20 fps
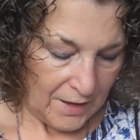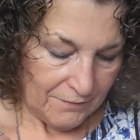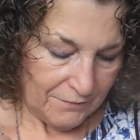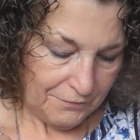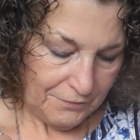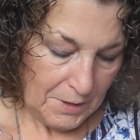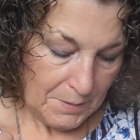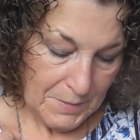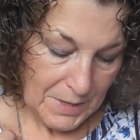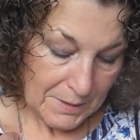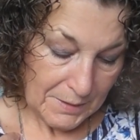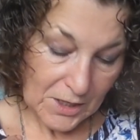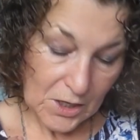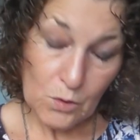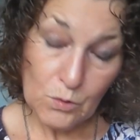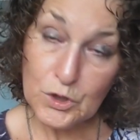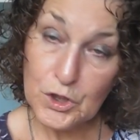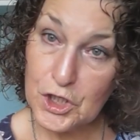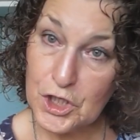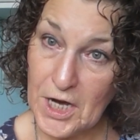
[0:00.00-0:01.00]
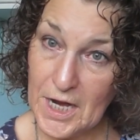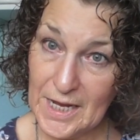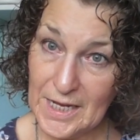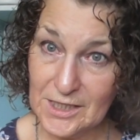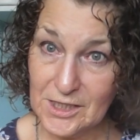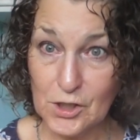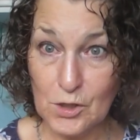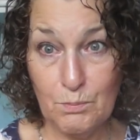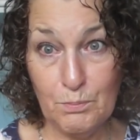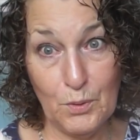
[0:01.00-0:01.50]
flamingo
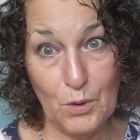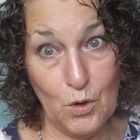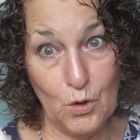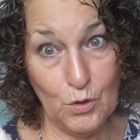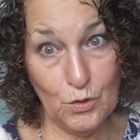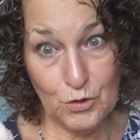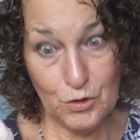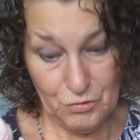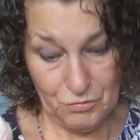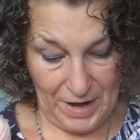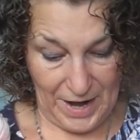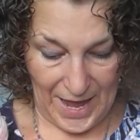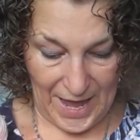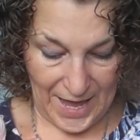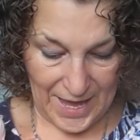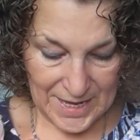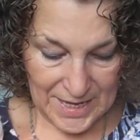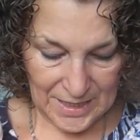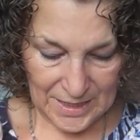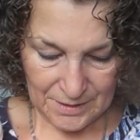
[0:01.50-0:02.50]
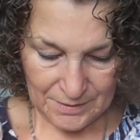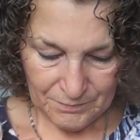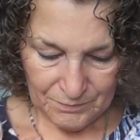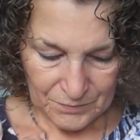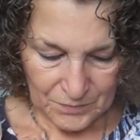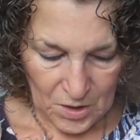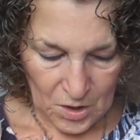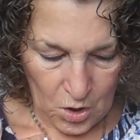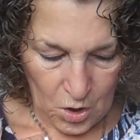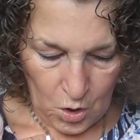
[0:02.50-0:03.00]
chicks are born grey
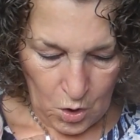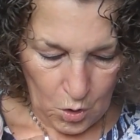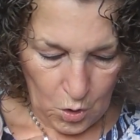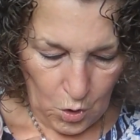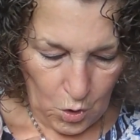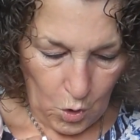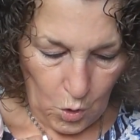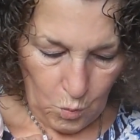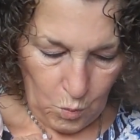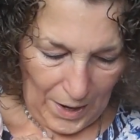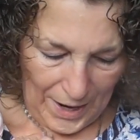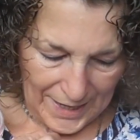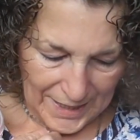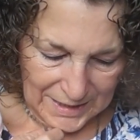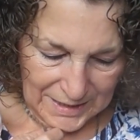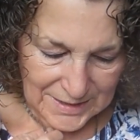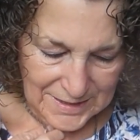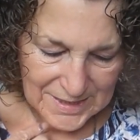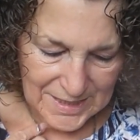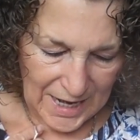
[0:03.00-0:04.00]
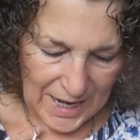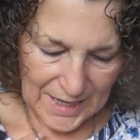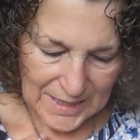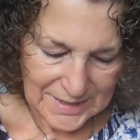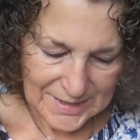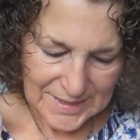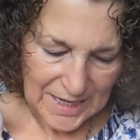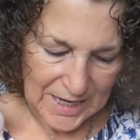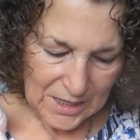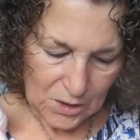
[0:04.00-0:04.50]
or white
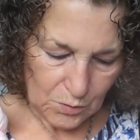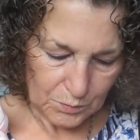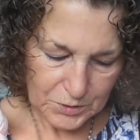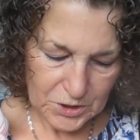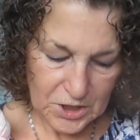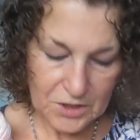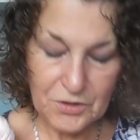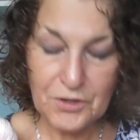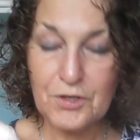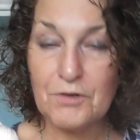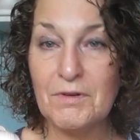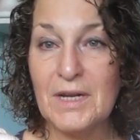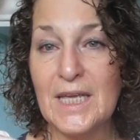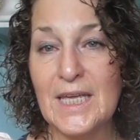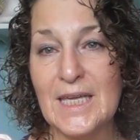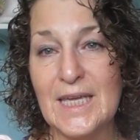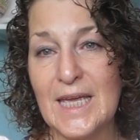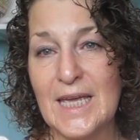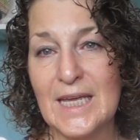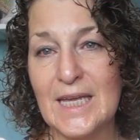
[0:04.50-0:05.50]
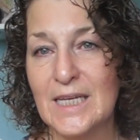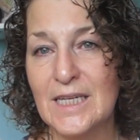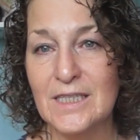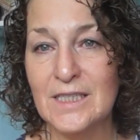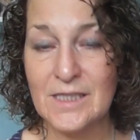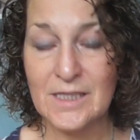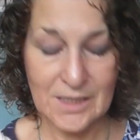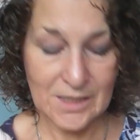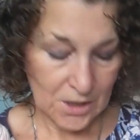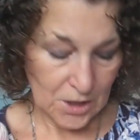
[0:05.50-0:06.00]
and take up to three
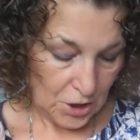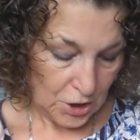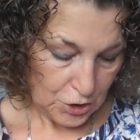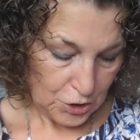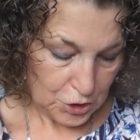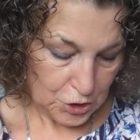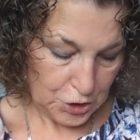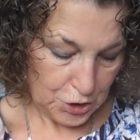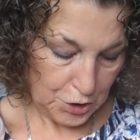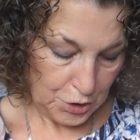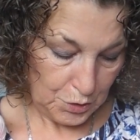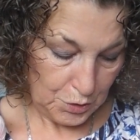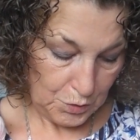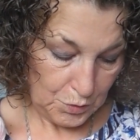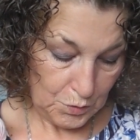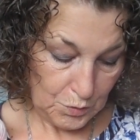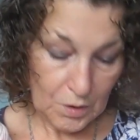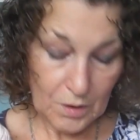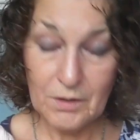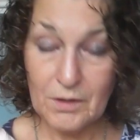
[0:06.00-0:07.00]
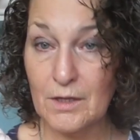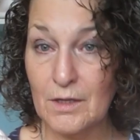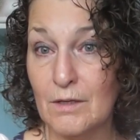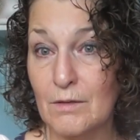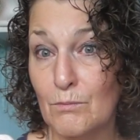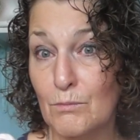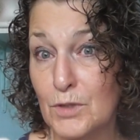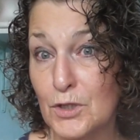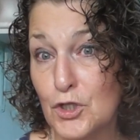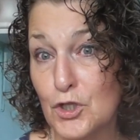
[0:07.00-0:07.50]
years to
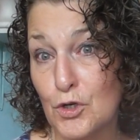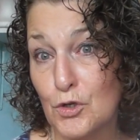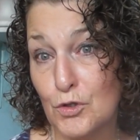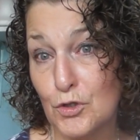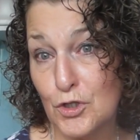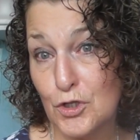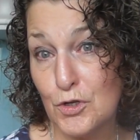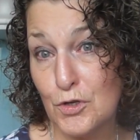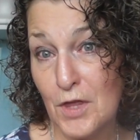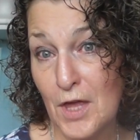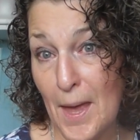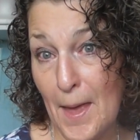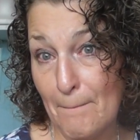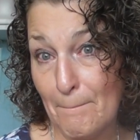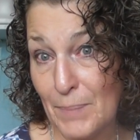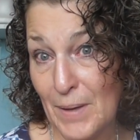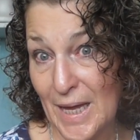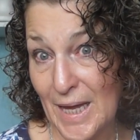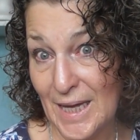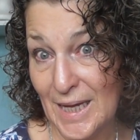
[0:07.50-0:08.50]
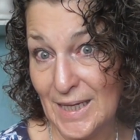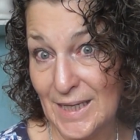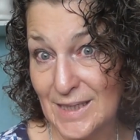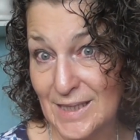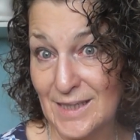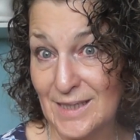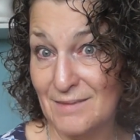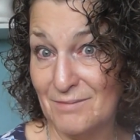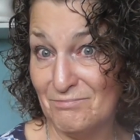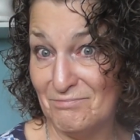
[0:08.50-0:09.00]
mature to their
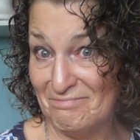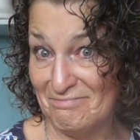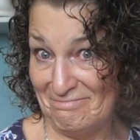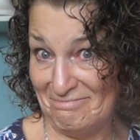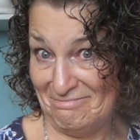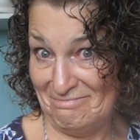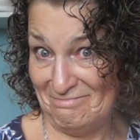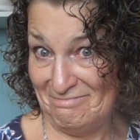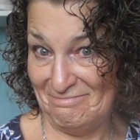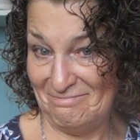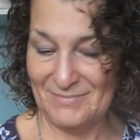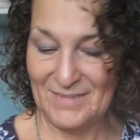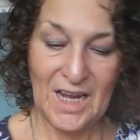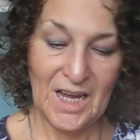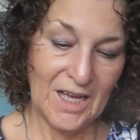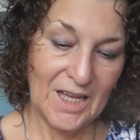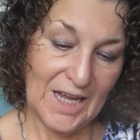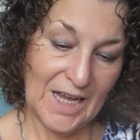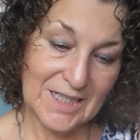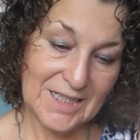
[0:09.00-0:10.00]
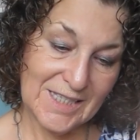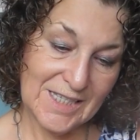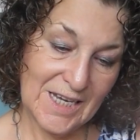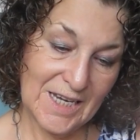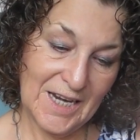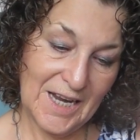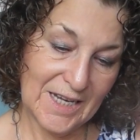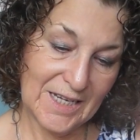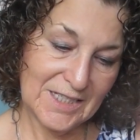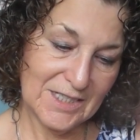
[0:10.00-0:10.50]
pink that's
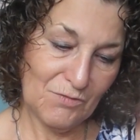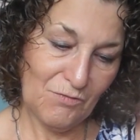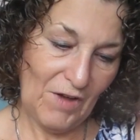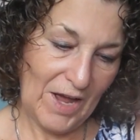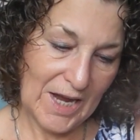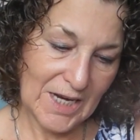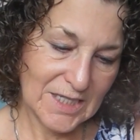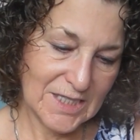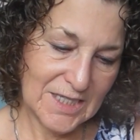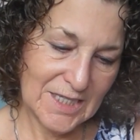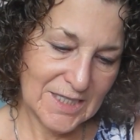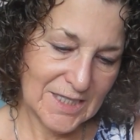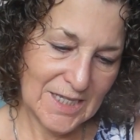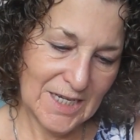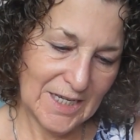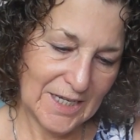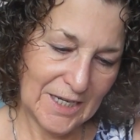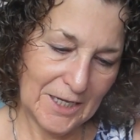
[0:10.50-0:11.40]
a nice fact isn't